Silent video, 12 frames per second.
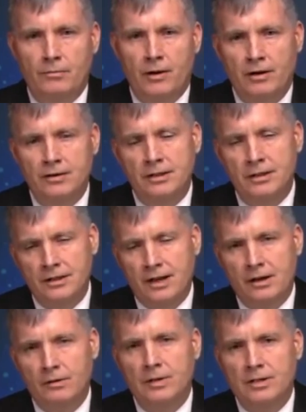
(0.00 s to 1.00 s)
to
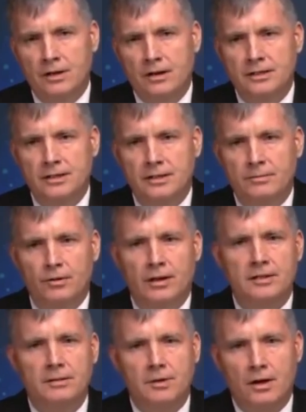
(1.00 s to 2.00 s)
undock when we start to bring
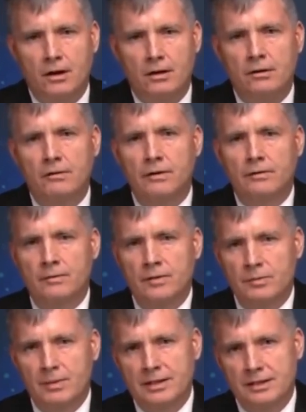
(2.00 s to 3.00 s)
some cargo over from the
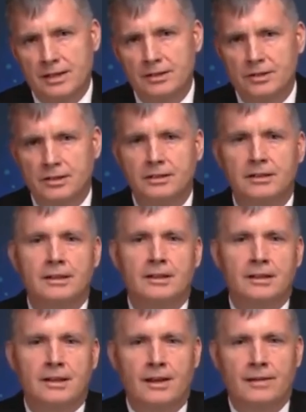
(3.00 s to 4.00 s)
space station,
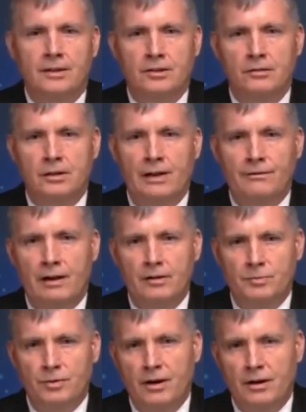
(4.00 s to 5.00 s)
and then 2.5
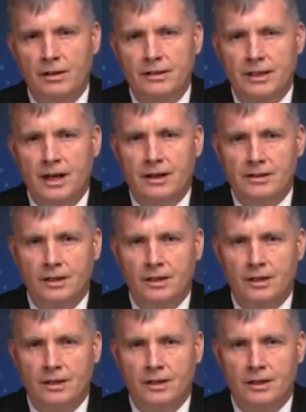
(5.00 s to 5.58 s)
hours prior to undock.